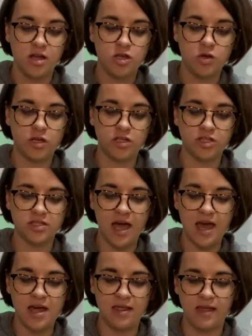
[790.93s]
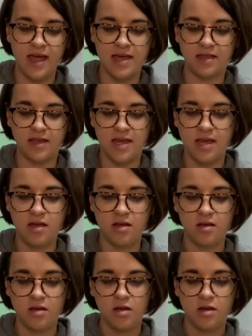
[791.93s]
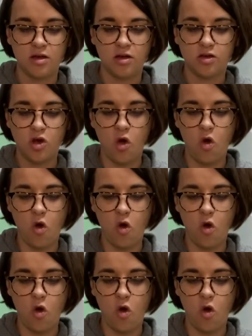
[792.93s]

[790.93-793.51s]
You can just kind of lightly go